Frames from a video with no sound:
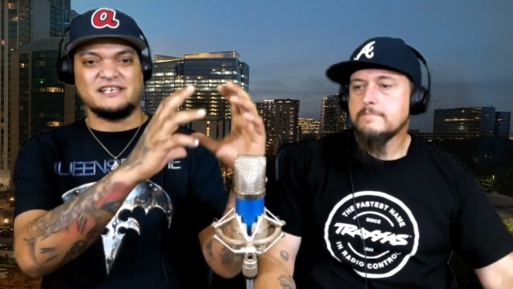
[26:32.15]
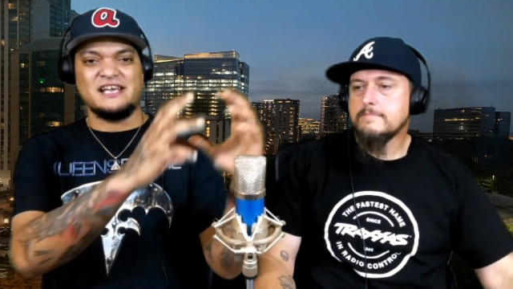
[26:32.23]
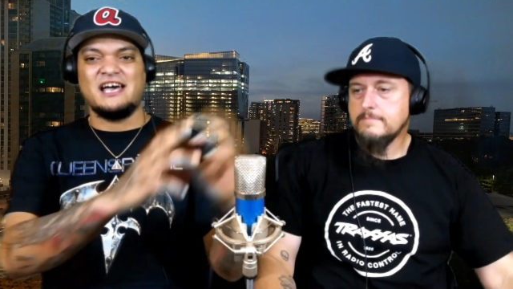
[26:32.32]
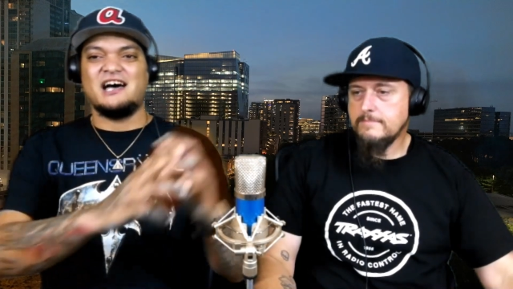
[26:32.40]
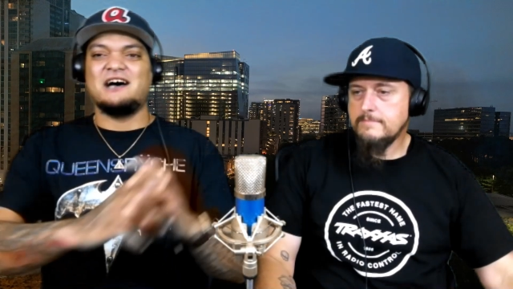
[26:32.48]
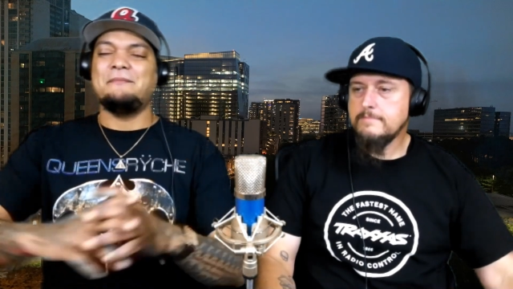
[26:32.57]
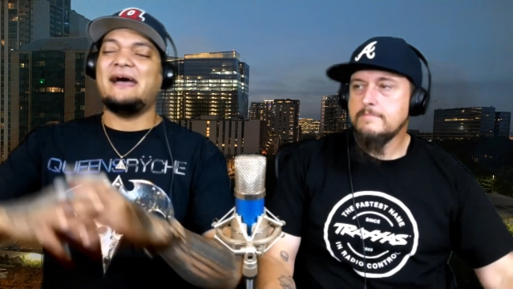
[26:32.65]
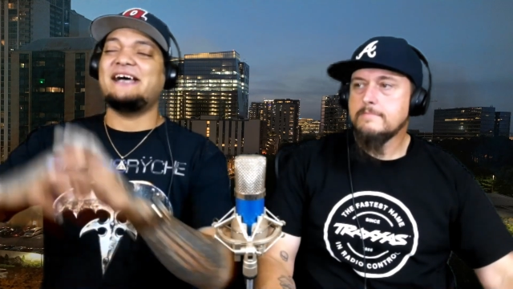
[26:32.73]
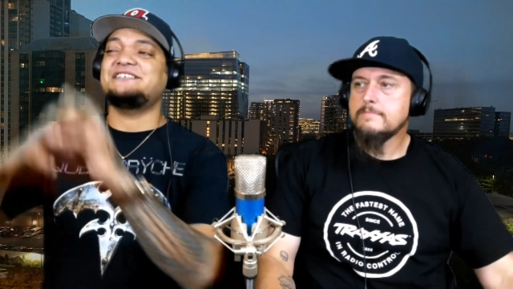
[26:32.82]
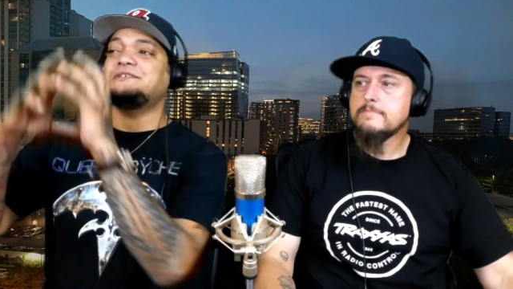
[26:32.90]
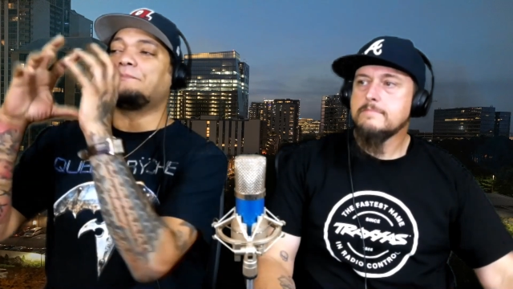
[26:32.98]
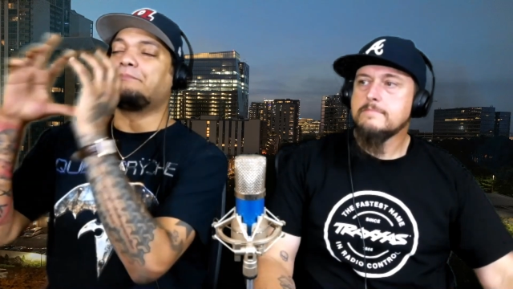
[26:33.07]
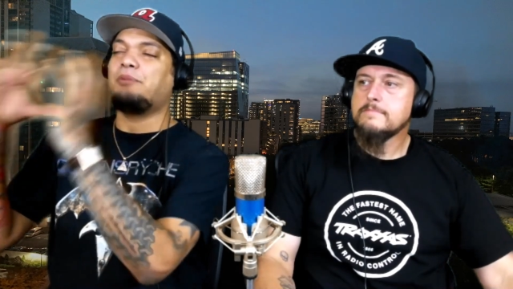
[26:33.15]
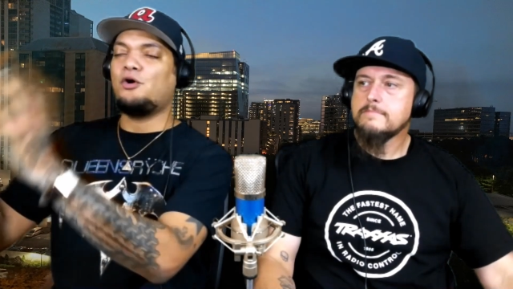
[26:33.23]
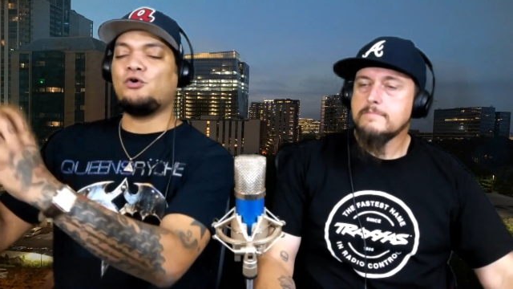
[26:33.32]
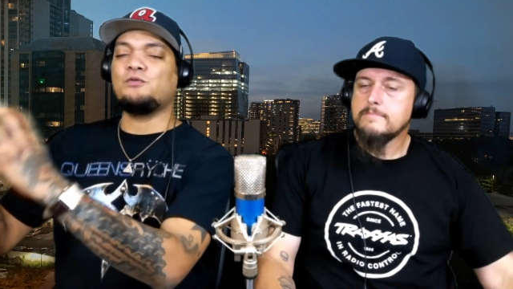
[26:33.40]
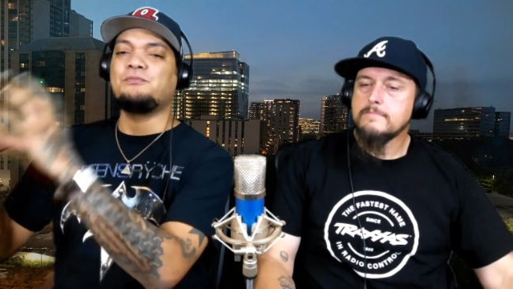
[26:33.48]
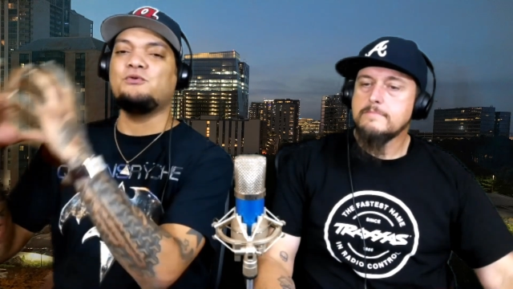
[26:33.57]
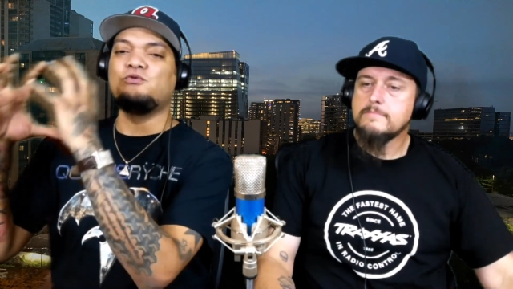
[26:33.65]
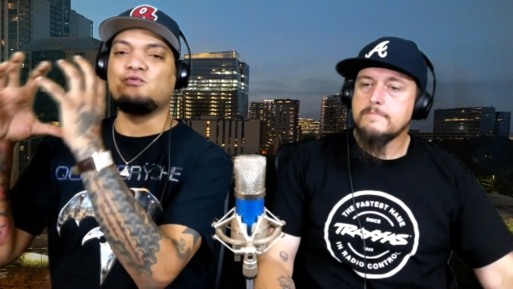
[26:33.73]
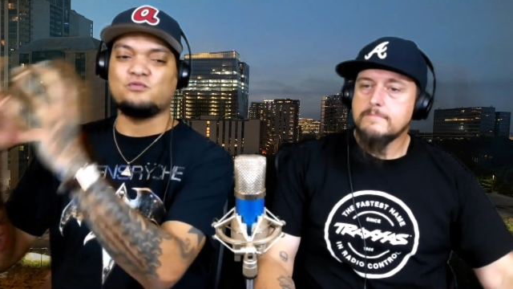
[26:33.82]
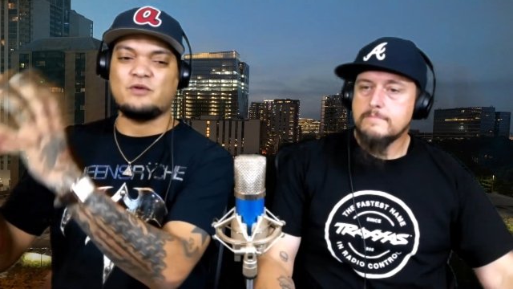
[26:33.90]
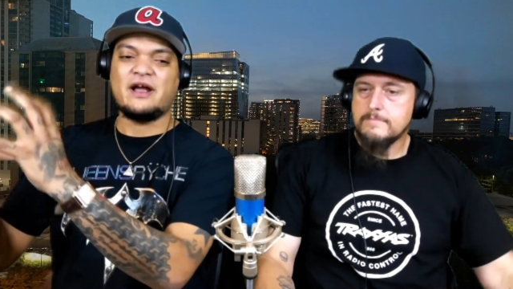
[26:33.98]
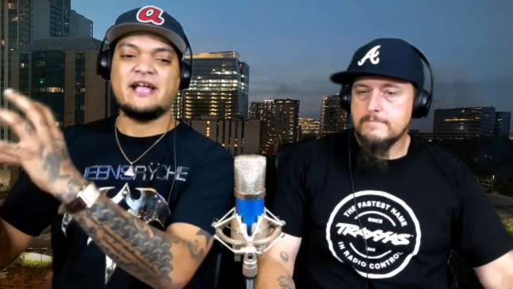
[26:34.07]
Speaker 1: Mm -hmm. Imagine Purple
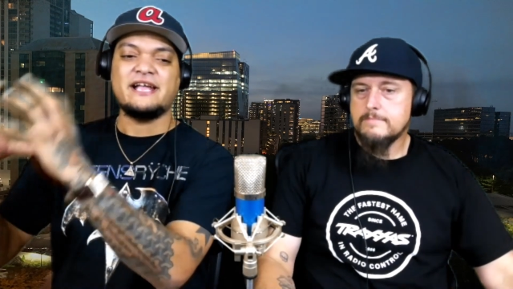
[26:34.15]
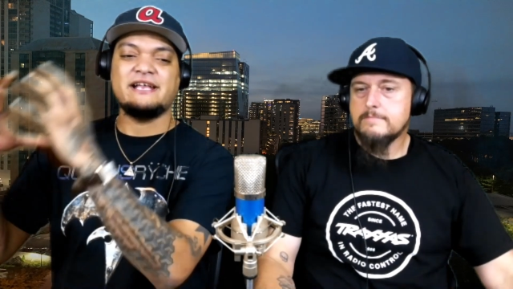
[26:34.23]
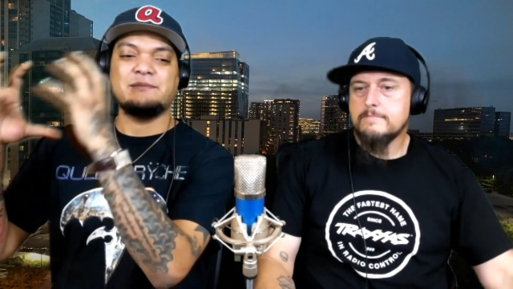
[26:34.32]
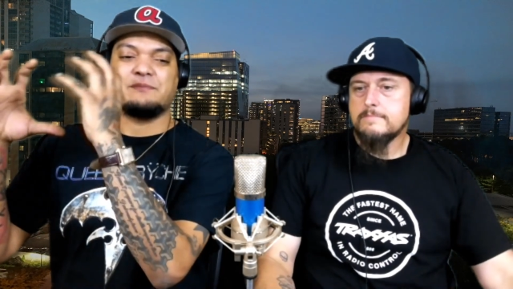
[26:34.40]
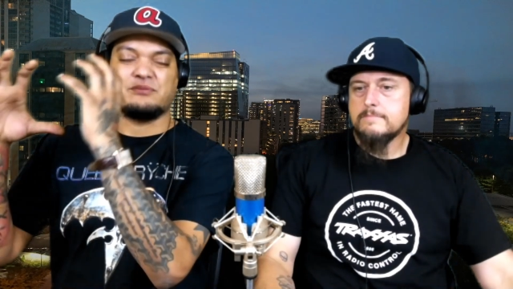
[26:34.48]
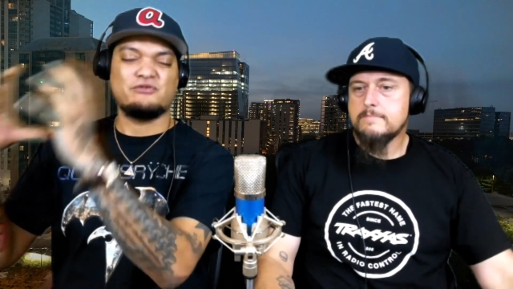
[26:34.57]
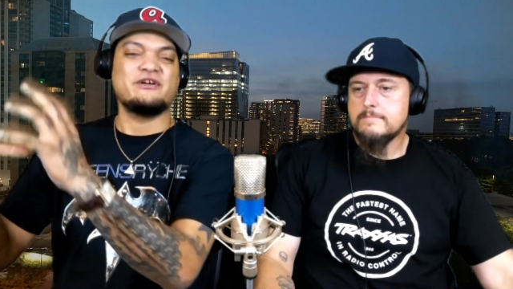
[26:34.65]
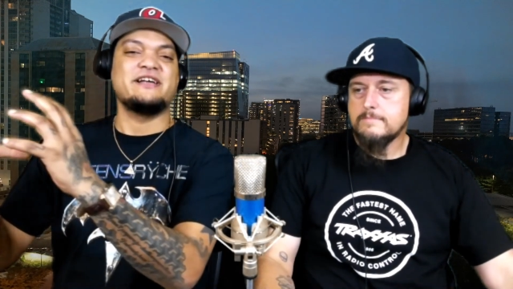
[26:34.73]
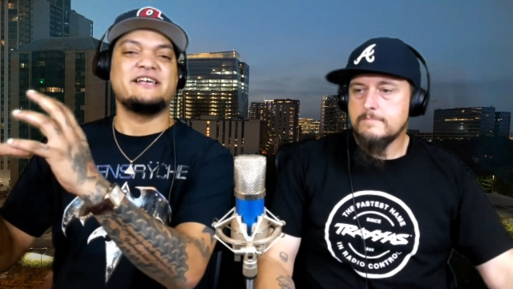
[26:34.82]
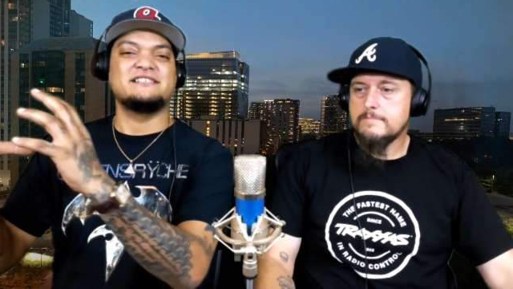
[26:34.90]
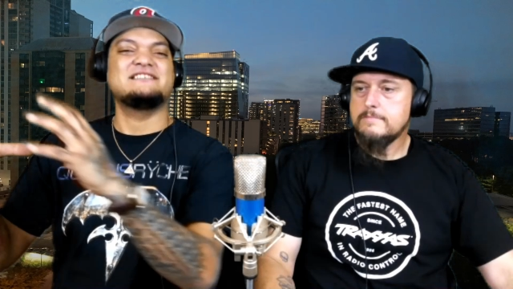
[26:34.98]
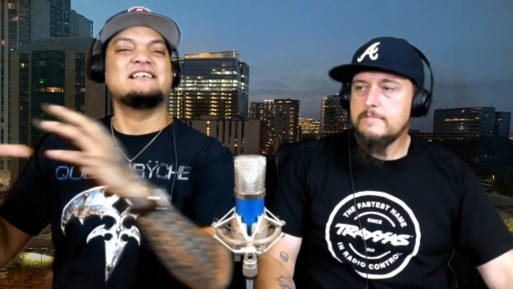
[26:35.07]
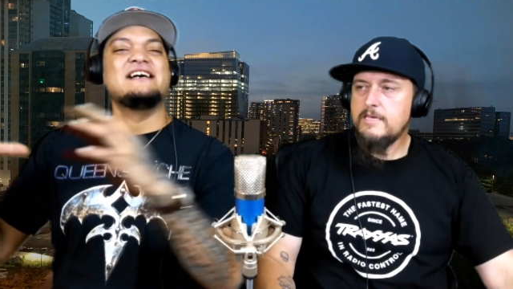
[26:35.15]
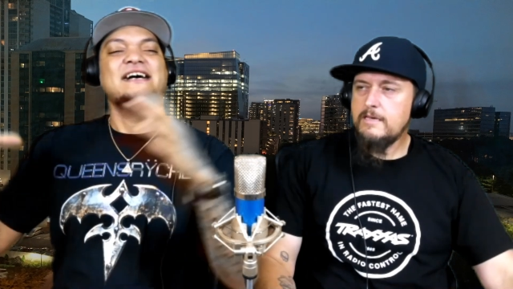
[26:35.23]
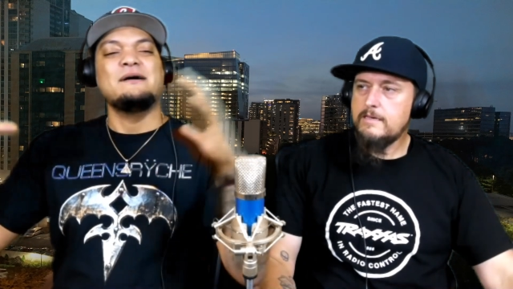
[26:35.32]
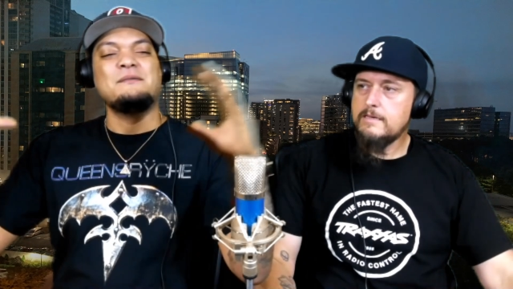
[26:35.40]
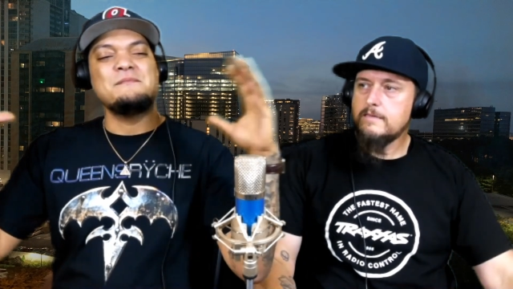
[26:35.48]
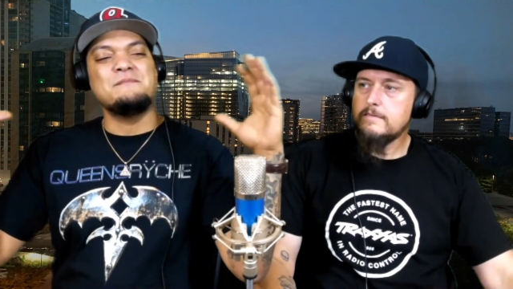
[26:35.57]
Rain Prince. Yeah.